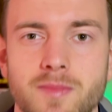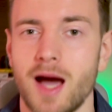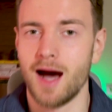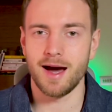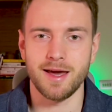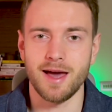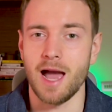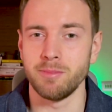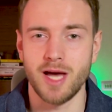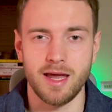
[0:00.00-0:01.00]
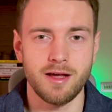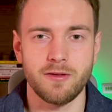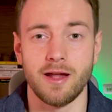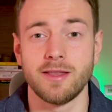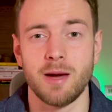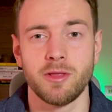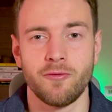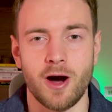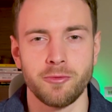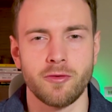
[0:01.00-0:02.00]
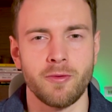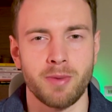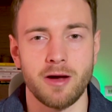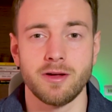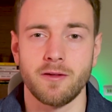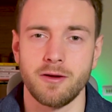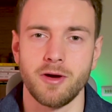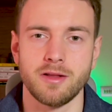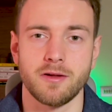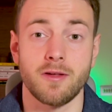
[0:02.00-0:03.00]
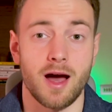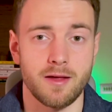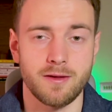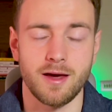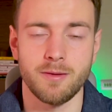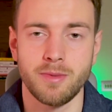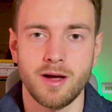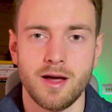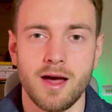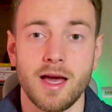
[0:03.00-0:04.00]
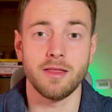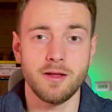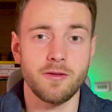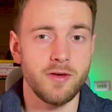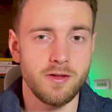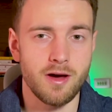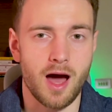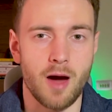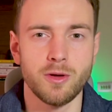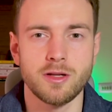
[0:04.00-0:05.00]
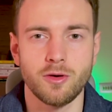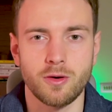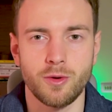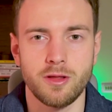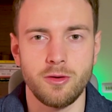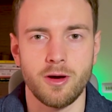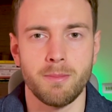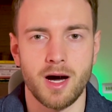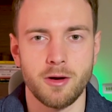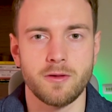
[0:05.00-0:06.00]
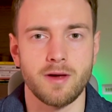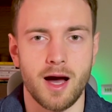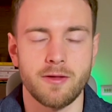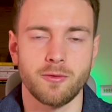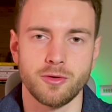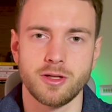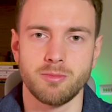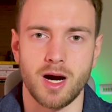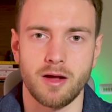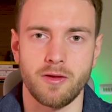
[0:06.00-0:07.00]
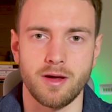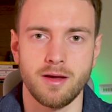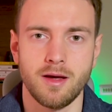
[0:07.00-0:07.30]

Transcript: Hi, I'm Dennis and I'm the founder of a Private Accelerator SaaS camp. In this video, I want to talk with you about SaaS content marketing.